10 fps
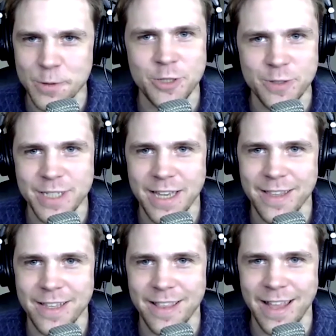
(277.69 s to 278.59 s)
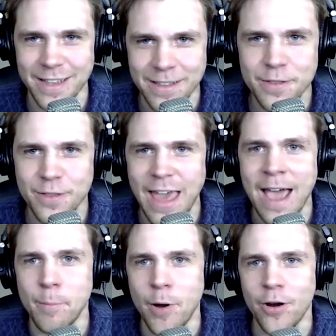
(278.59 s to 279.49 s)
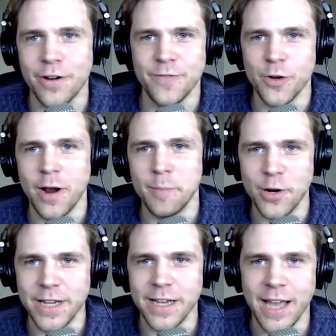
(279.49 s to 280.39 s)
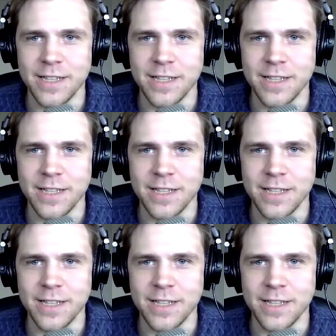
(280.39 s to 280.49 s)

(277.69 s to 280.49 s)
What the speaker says: Would you say that like that part of your upbringing